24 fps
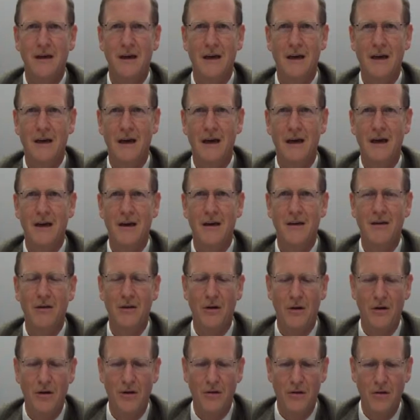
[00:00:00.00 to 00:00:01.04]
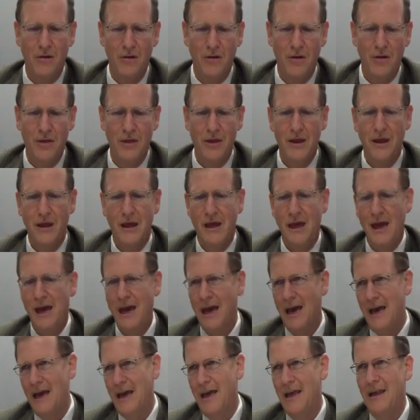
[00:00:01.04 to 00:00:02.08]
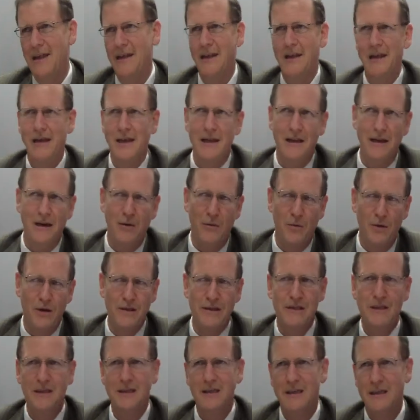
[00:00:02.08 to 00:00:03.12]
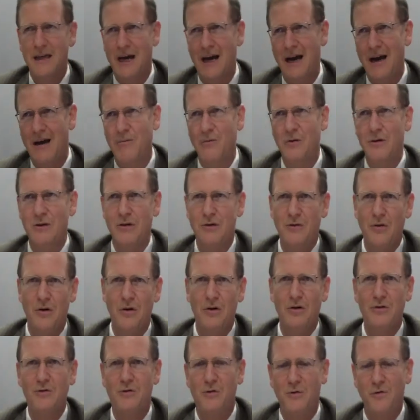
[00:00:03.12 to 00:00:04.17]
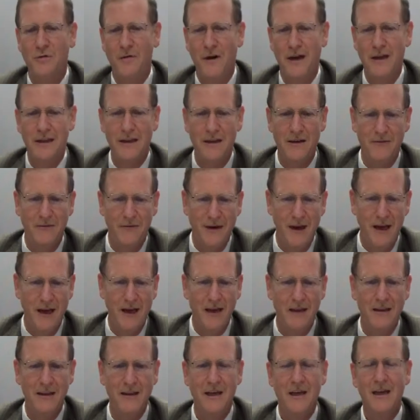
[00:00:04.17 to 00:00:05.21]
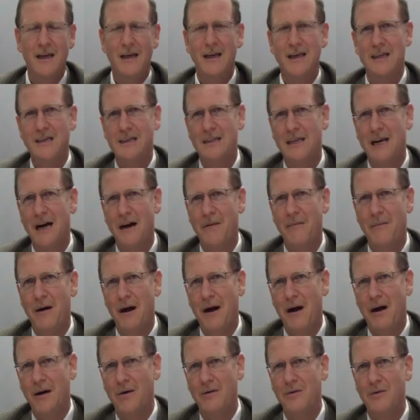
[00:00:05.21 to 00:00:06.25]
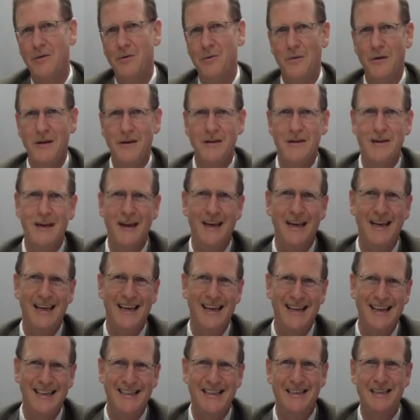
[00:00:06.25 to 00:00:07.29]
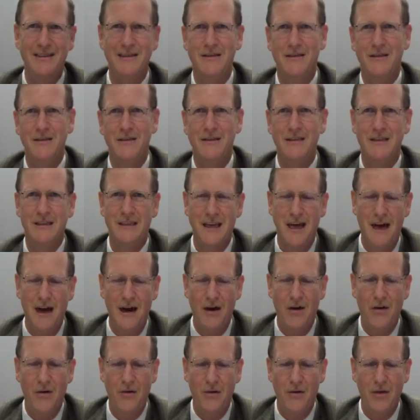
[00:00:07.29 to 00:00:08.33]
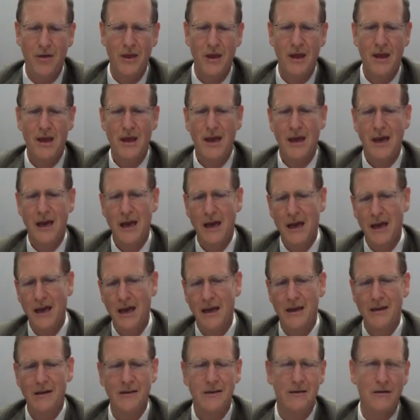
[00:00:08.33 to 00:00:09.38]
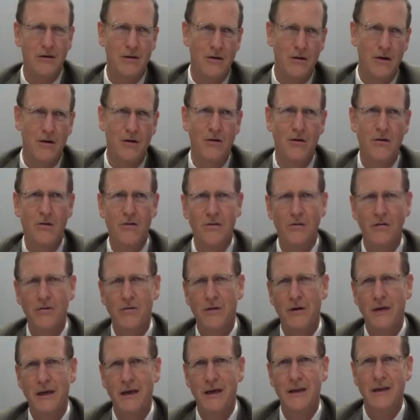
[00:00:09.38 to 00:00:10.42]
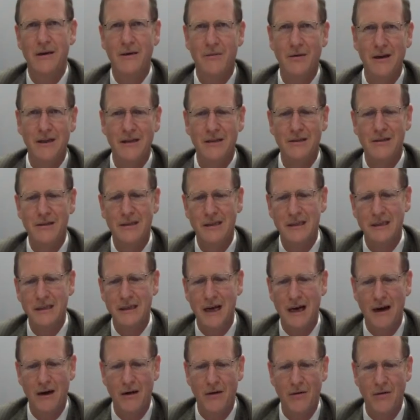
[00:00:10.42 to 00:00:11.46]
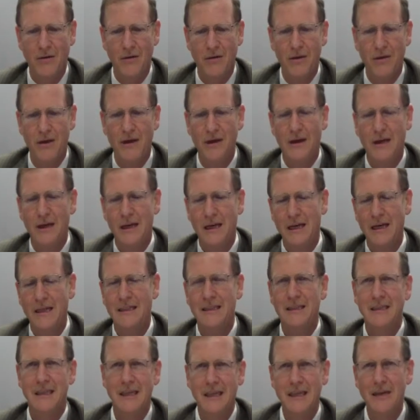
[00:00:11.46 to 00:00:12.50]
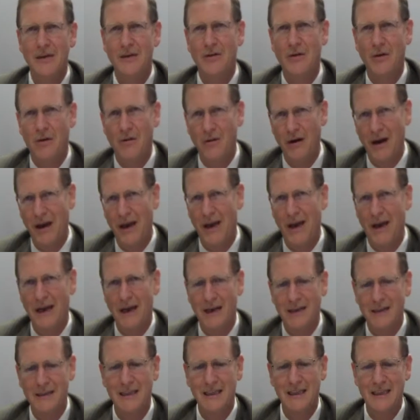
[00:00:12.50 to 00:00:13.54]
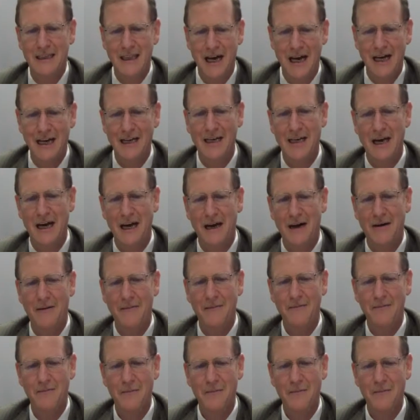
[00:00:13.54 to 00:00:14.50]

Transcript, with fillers: uh, north. And in the winter time, which called Kufat it's come out with the east south and go in the western south it's incorrect that Tanya